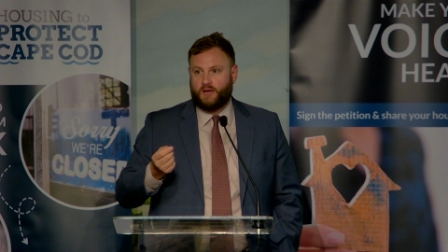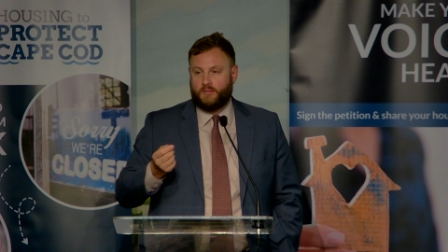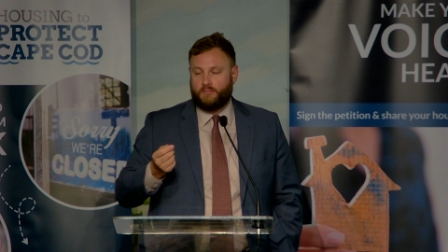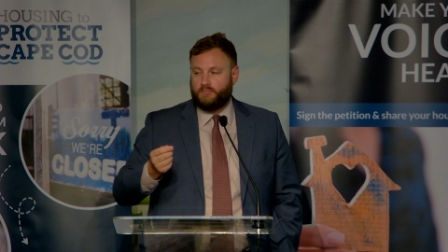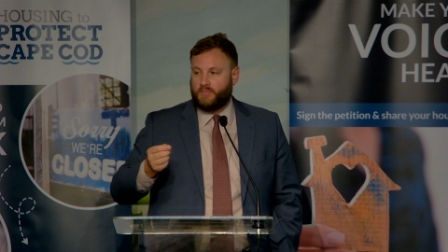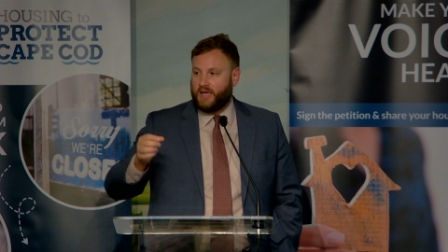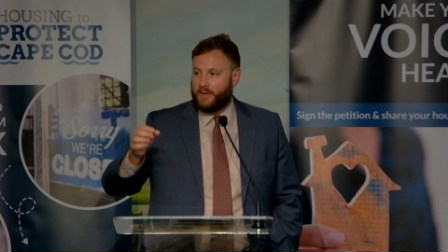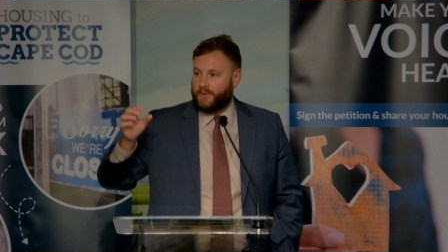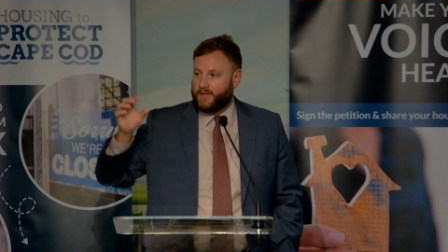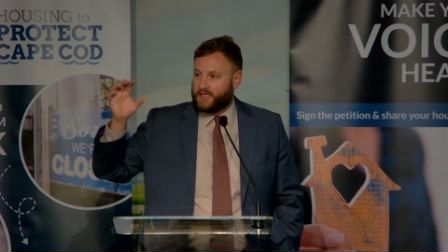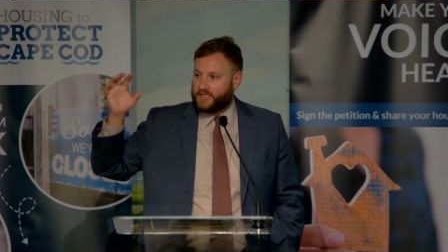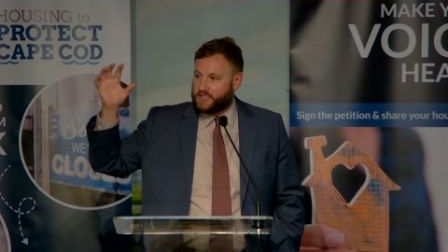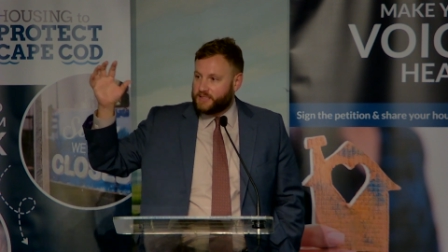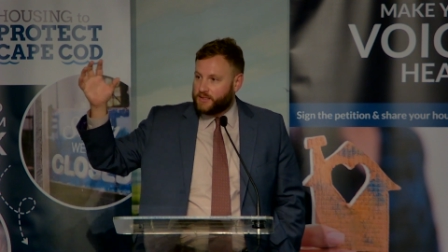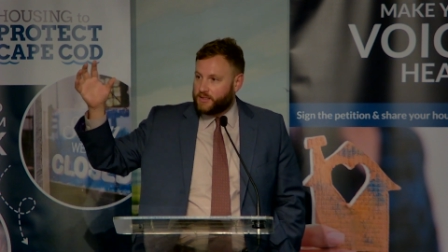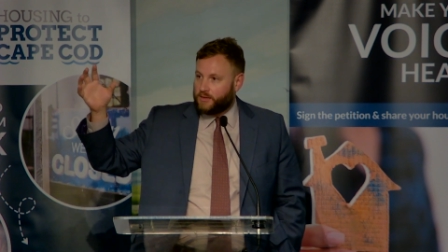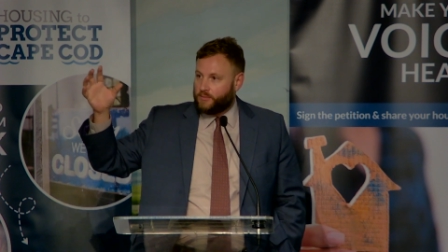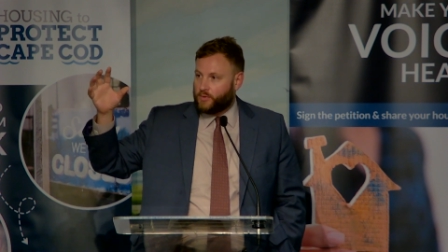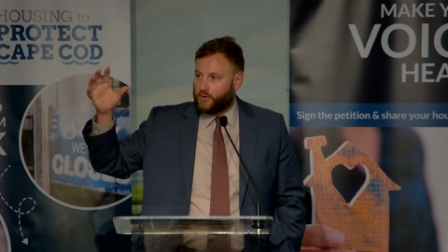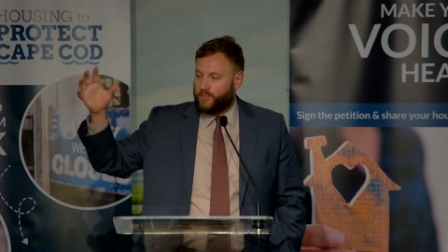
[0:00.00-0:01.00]
Maybe it's a
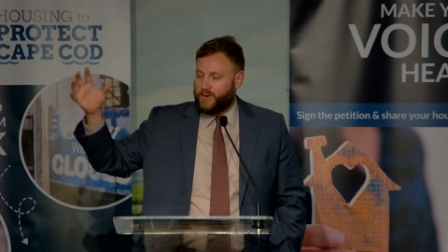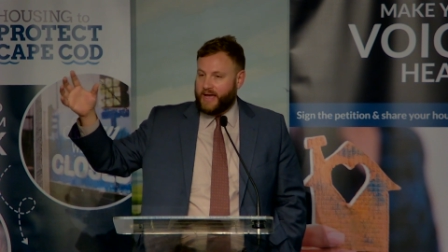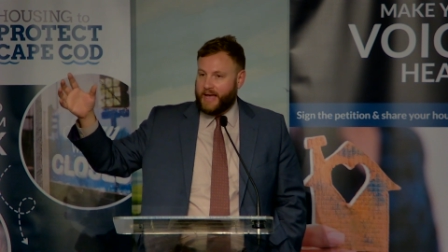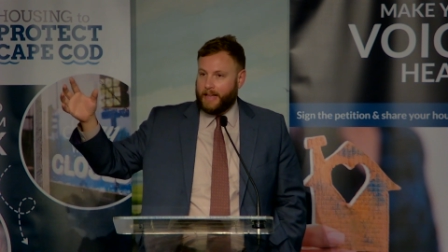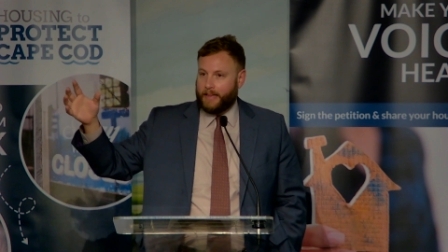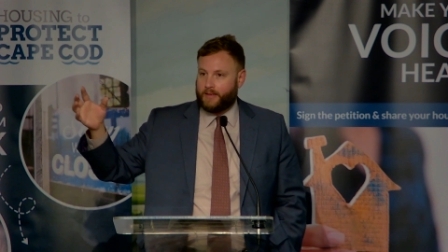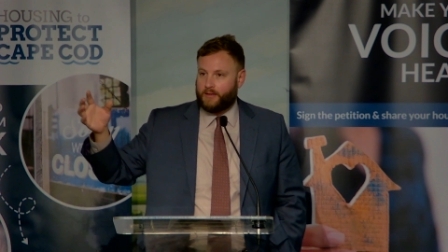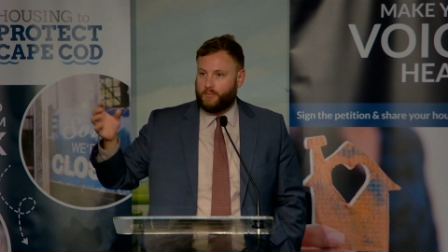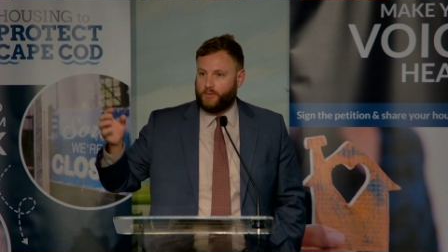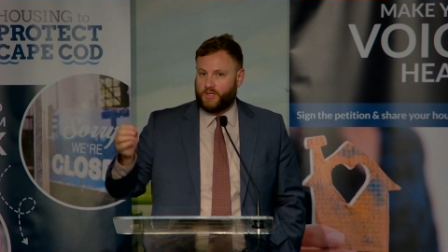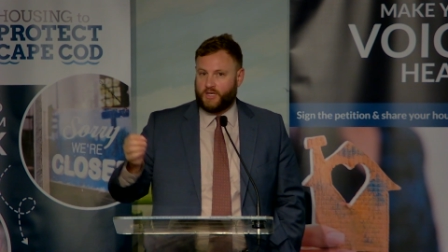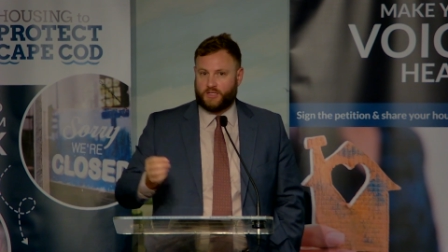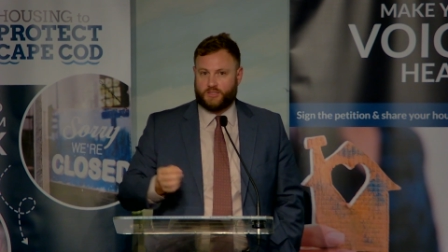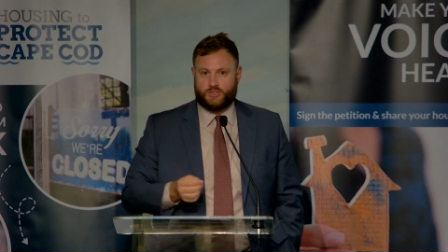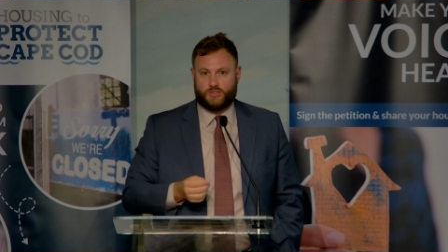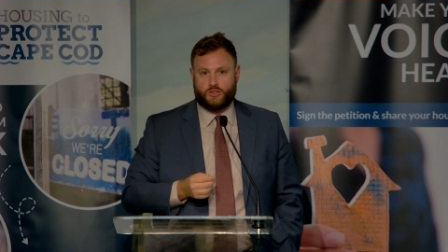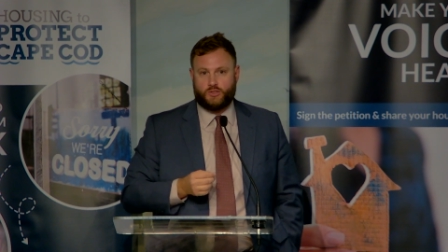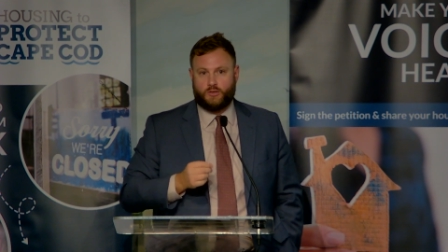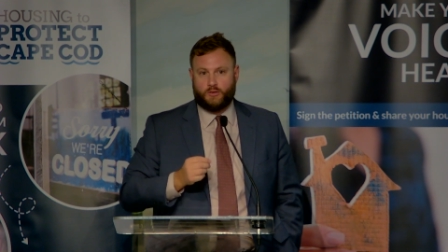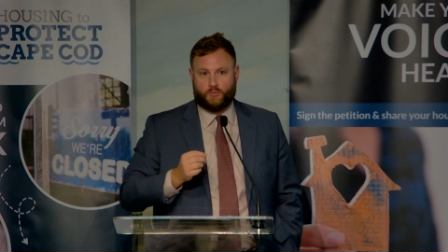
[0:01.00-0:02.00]
little more palatable on
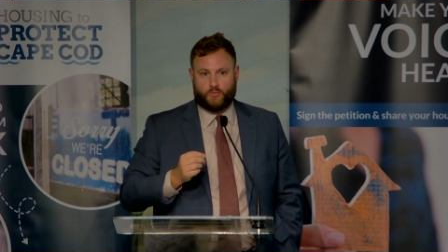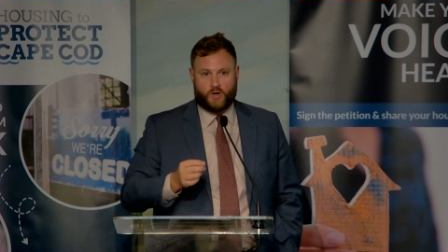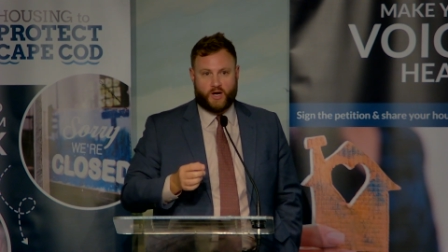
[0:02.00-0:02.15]
Zoom,